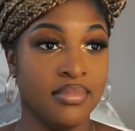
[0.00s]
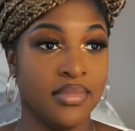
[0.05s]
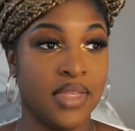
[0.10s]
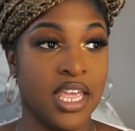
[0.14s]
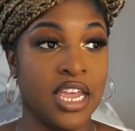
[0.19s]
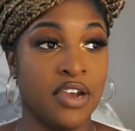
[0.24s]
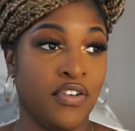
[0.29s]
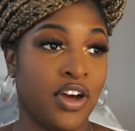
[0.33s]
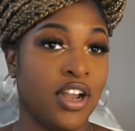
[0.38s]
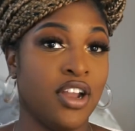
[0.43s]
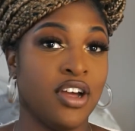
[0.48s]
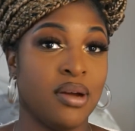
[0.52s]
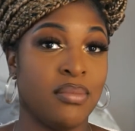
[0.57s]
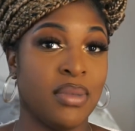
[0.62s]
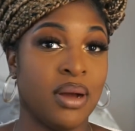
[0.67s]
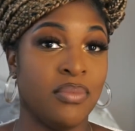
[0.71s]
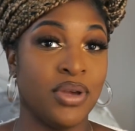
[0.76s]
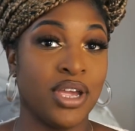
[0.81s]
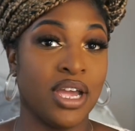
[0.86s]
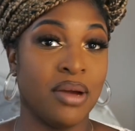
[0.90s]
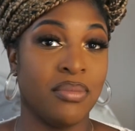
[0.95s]
If I look at my
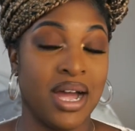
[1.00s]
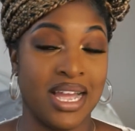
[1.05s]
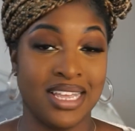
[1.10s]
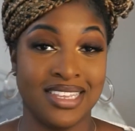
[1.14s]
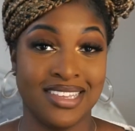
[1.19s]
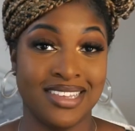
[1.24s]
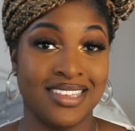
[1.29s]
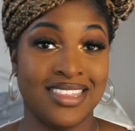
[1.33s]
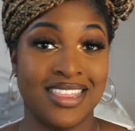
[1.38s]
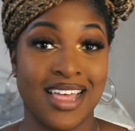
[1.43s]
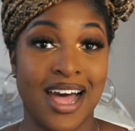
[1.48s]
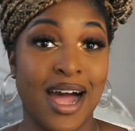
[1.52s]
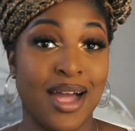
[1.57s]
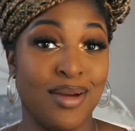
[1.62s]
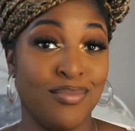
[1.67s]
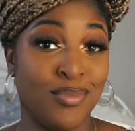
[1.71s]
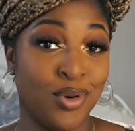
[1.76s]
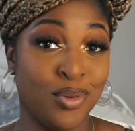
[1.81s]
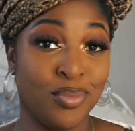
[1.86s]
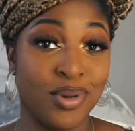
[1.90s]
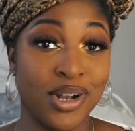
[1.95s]
BMI, it says that I'm
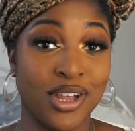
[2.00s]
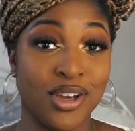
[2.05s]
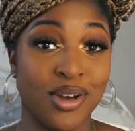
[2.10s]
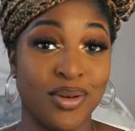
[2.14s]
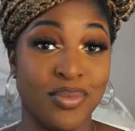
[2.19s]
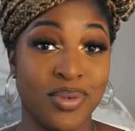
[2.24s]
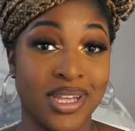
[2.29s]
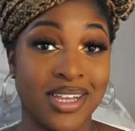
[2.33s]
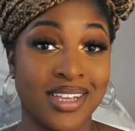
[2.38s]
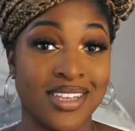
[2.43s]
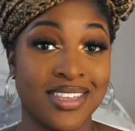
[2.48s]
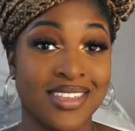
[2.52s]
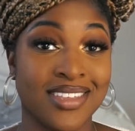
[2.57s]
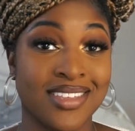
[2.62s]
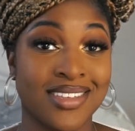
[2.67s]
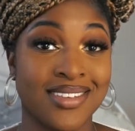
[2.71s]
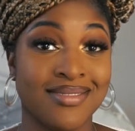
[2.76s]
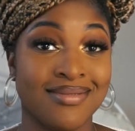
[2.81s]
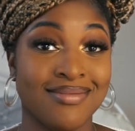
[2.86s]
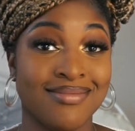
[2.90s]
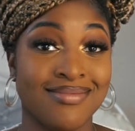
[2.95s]
morbidly
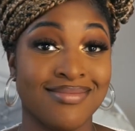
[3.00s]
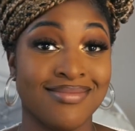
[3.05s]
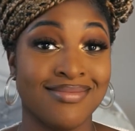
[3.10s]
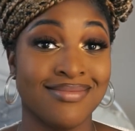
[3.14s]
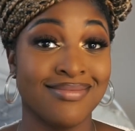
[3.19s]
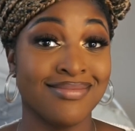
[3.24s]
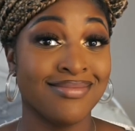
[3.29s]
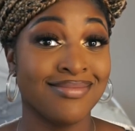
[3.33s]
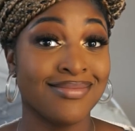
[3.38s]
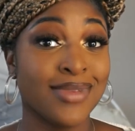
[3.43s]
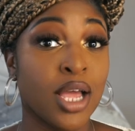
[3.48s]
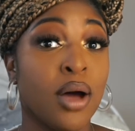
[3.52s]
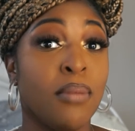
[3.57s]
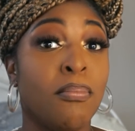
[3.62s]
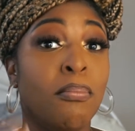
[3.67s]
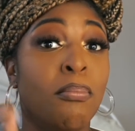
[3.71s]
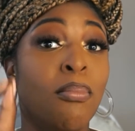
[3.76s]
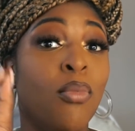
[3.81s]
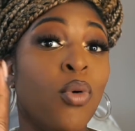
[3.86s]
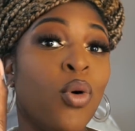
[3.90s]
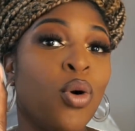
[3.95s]
obese.
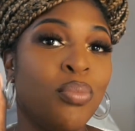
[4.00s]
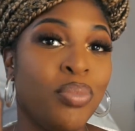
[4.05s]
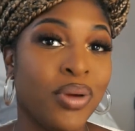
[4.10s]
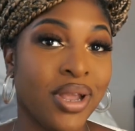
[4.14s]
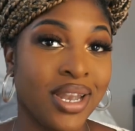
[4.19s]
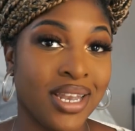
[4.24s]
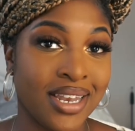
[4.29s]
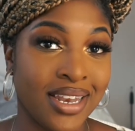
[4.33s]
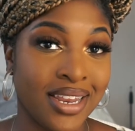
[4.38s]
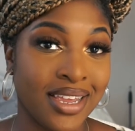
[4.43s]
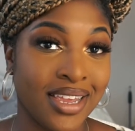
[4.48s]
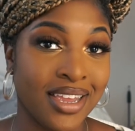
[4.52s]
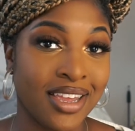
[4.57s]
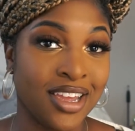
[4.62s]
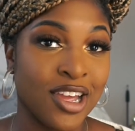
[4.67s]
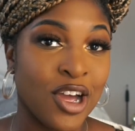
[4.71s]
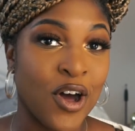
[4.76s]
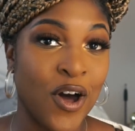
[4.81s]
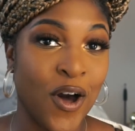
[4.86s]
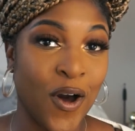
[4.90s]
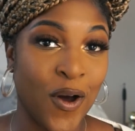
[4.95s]
Morbidly
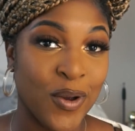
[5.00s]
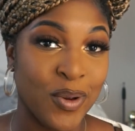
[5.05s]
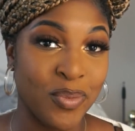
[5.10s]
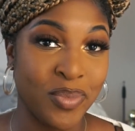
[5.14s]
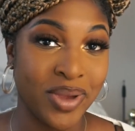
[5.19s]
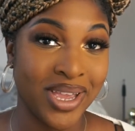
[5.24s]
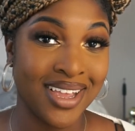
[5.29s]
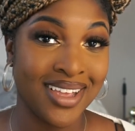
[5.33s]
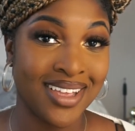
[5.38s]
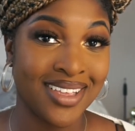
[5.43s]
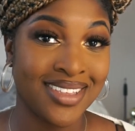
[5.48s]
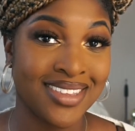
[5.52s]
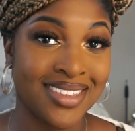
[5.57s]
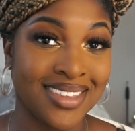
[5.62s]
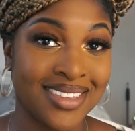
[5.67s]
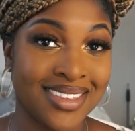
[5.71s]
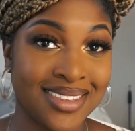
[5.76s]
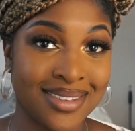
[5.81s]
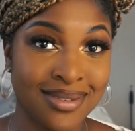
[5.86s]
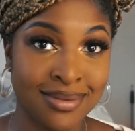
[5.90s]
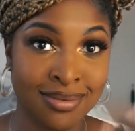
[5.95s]

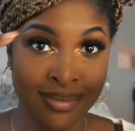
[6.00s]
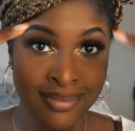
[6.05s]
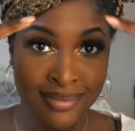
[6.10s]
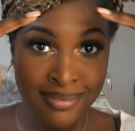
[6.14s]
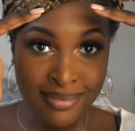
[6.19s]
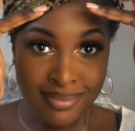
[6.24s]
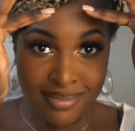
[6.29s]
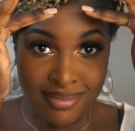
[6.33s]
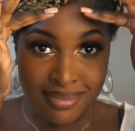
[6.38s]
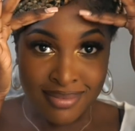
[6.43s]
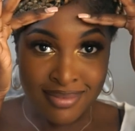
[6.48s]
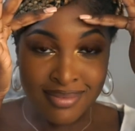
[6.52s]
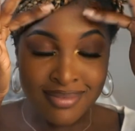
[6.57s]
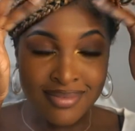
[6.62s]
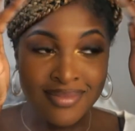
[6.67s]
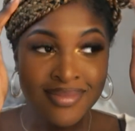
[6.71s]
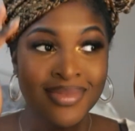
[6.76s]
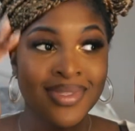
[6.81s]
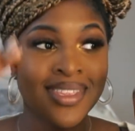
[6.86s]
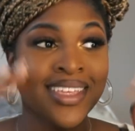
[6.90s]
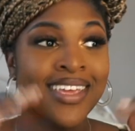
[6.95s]
obese.
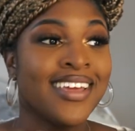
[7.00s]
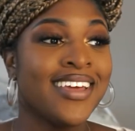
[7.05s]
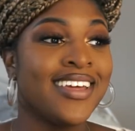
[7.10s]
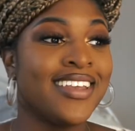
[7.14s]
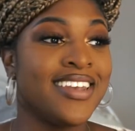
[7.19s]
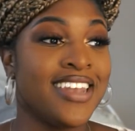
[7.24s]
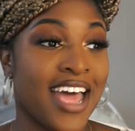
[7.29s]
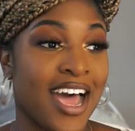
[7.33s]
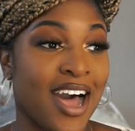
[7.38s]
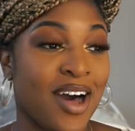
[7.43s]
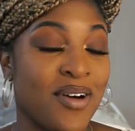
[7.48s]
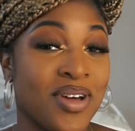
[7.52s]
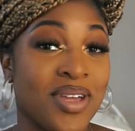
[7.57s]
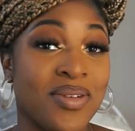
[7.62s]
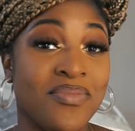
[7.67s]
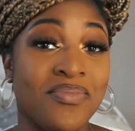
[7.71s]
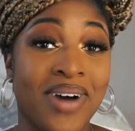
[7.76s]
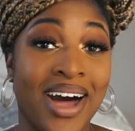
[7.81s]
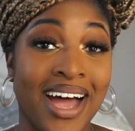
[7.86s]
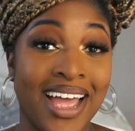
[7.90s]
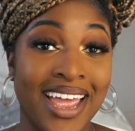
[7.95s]
Now, in
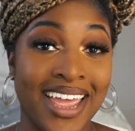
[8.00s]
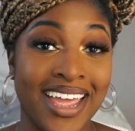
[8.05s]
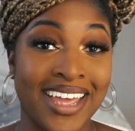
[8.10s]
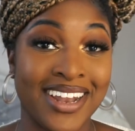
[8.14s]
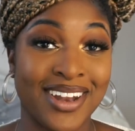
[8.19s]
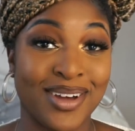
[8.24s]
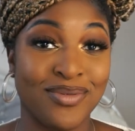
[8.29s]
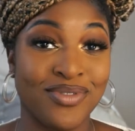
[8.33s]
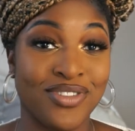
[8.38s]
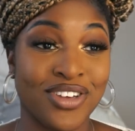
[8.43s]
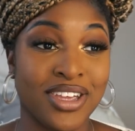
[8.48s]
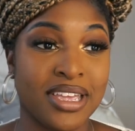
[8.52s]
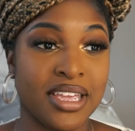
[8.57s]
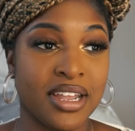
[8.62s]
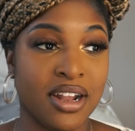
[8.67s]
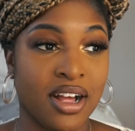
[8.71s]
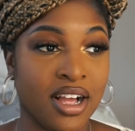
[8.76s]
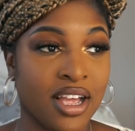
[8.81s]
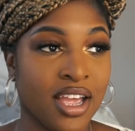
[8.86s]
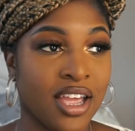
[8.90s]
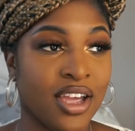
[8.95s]
my head, I'm thinking,
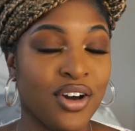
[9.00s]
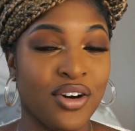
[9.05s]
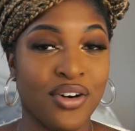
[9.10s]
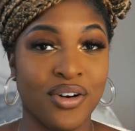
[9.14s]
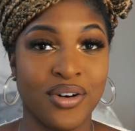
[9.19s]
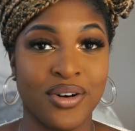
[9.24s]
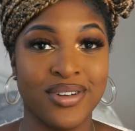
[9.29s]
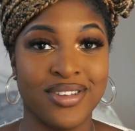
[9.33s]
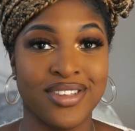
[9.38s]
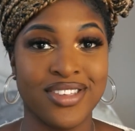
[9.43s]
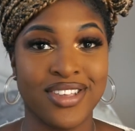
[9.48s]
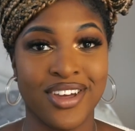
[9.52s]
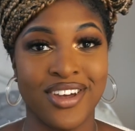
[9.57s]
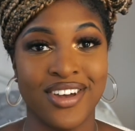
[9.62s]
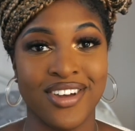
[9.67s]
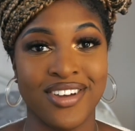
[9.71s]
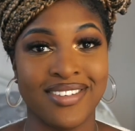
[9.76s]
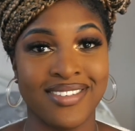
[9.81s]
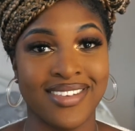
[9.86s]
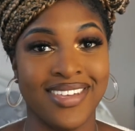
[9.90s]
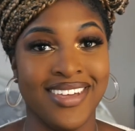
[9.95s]
okay, cool, so
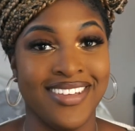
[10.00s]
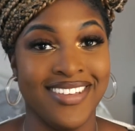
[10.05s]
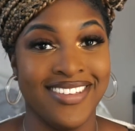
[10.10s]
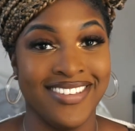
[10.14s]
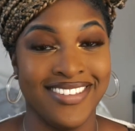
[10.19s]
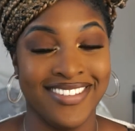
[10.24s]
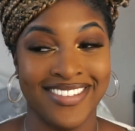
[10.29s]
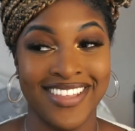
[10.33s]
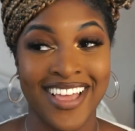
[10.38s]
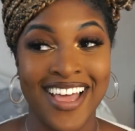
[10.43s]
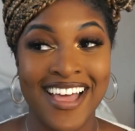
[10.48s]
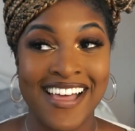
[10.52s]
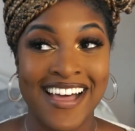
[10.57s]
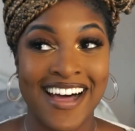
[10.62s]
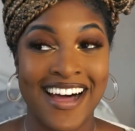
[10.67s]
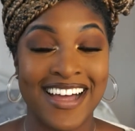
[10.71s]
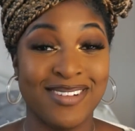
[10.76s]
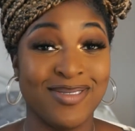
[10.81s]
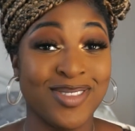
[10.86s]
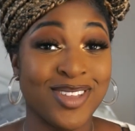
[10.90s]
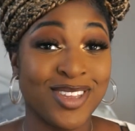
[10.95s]
I
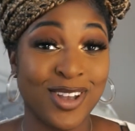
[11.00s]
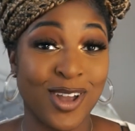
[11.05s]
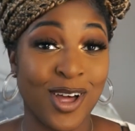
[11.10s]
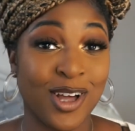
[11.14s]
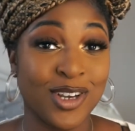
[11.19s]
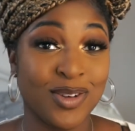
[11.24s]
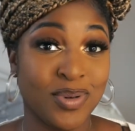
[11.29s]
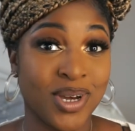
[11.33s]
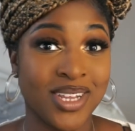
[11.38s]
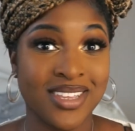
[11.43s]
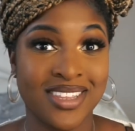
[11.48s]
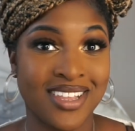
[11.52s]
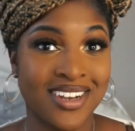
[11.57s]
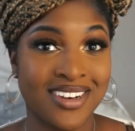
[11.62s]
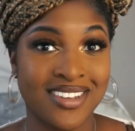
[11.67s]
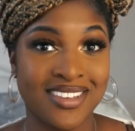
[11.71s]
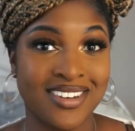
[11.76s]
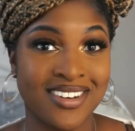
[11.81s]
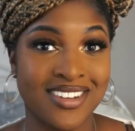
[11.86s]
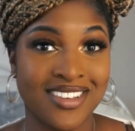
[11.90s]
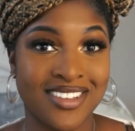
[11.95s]
am this large person that
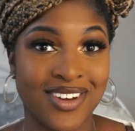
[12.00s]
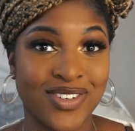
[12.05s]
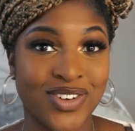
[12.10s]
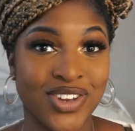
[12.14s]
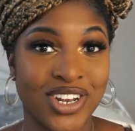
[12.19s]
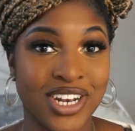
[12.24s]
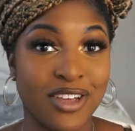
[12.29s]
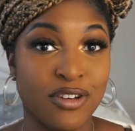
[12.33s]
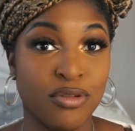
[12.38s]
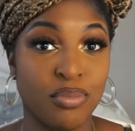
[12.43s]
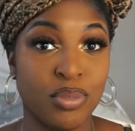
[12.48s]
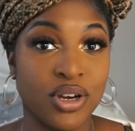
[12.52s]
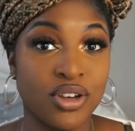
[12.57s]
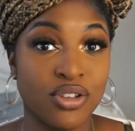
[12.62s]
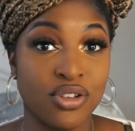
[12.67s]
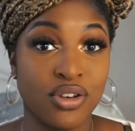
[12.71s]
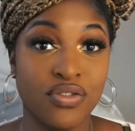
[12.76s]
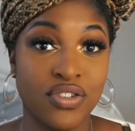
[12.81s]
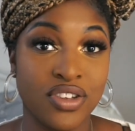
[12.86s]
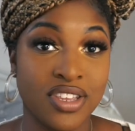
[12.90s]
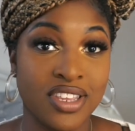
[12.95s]
doesn't deserve to live, because
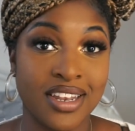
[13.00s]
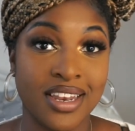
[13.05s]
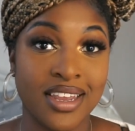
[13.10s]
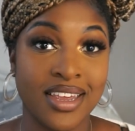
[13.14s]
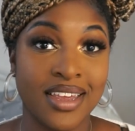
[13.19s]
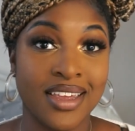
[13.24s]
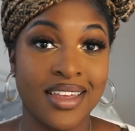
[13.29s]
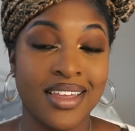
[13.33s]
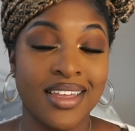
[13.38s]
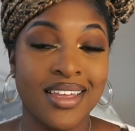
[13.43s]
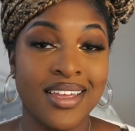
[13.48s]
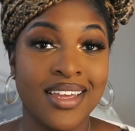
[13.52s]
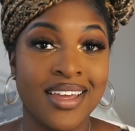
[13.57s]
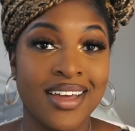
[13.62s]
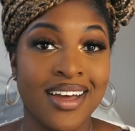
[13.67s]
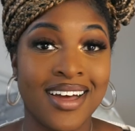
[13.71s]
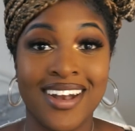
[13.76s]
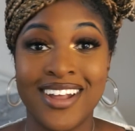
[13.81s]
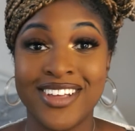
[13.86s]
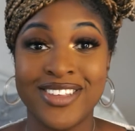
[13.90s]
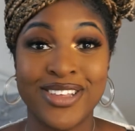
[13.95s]
obviously,
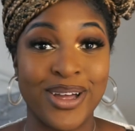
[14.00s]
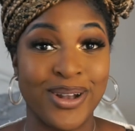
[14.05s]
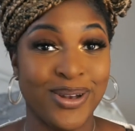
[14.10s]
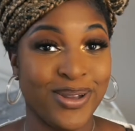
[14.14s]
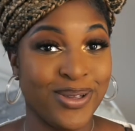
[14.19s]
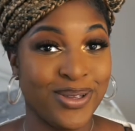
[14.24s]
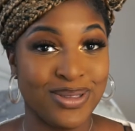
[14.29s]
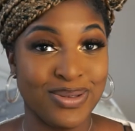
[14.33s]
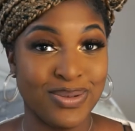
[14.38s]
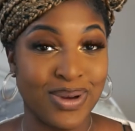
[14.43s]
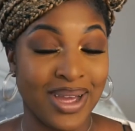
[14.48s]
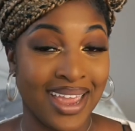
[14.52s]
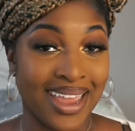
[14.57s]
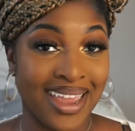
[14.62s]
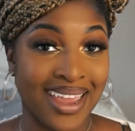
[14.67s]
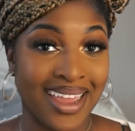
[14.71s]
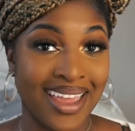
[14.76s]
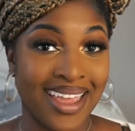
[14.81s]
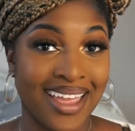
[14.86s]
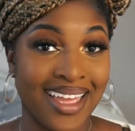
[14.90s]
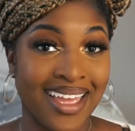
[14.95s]
unless I lose
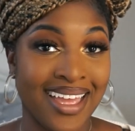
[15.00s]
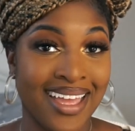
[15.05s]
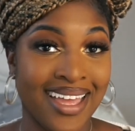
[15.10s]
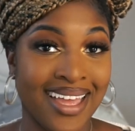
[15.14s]
weight,